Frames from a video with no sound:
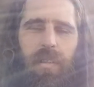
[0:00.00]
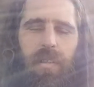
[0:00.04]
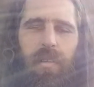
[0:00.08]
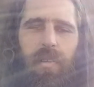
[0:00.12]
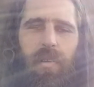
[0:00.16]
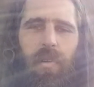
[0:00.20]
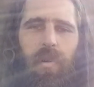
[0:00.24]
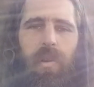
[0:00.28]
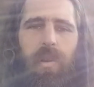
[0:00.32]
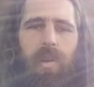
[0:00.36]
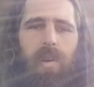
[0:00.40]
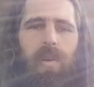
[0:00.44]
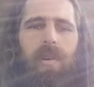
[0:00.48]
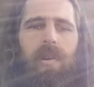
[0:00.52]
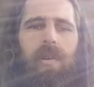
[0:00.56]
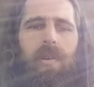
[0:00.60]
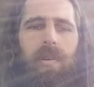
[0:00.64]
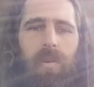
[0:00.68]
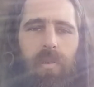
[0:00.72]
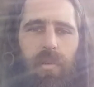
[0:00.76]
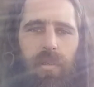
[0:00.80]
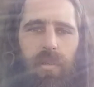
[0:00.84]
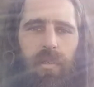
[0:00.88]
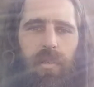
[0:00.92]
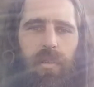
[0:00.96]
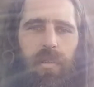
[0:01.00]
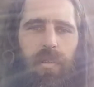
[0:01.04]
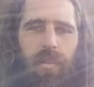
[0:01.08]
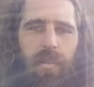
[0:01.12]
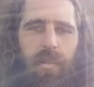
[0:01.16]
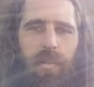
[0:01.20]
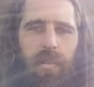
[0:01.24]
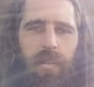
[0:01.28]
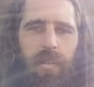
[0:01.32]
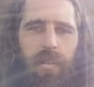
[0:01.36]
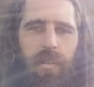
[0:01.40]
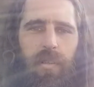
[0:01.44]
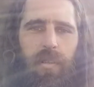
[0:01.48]
or the who
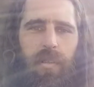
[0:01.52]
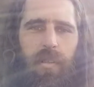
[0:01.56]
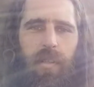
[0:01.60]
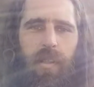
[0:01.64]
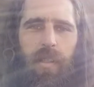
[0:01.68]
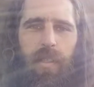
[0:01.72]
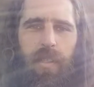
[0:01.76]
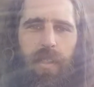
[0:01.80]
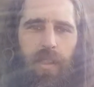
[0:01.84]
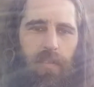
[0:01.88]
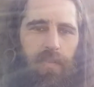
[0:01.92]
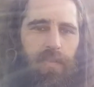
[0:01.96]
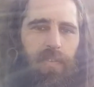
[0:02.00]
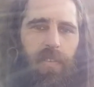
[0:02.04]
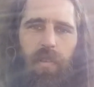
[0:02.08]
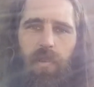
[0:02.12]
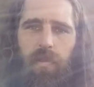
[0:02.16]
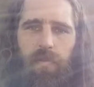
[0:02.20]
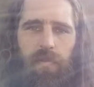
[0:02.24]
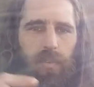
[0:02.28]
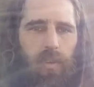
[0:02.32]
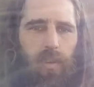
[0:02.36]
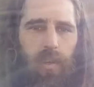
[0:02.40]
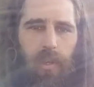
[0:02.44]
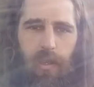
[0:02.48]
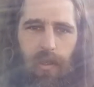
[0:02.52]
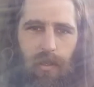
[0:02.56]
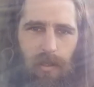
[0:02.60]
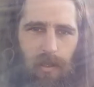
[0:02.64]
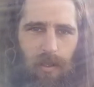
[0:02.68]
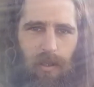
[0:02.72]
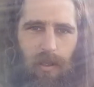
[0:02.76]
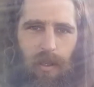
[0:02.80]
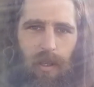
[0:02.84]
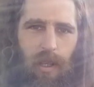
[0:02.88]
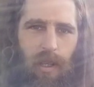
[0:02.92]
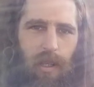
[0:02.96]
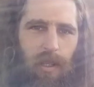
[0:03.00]
that fill the void
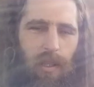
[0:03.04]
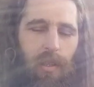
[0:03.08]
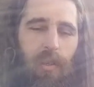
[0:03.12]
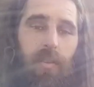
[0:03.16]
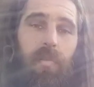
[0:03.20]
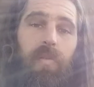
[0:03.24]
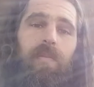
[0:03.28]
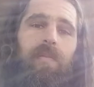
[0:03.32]
in you.